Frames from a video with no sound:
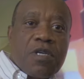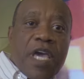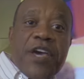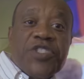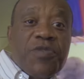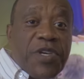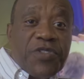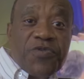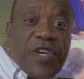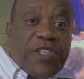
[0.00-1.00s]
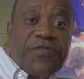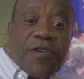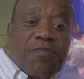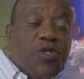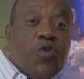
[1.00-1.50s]
Estimates range
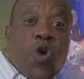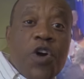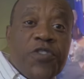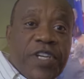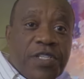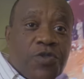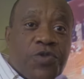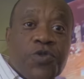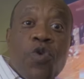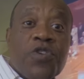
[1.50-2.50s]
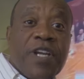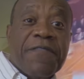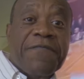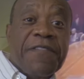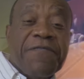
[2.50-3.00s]
from 200 to
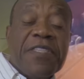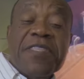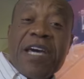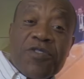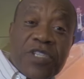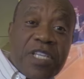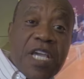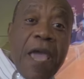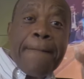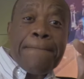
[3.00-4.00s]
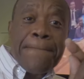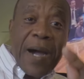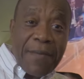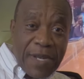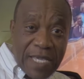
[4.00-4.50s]
250,000
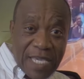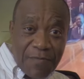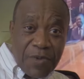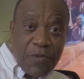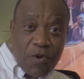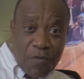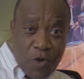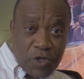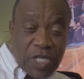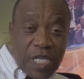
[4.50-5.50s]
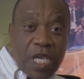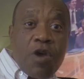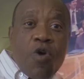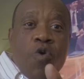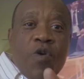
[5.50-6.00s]
Bamileke people mostly,
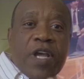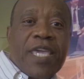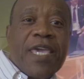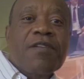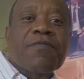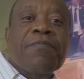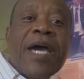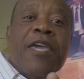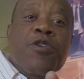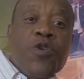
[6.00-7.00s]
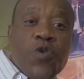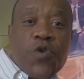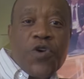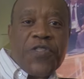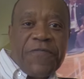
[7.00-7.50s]
who were killed by
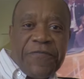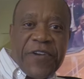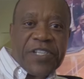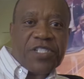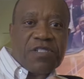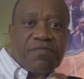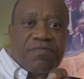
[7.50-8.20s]
you, the French.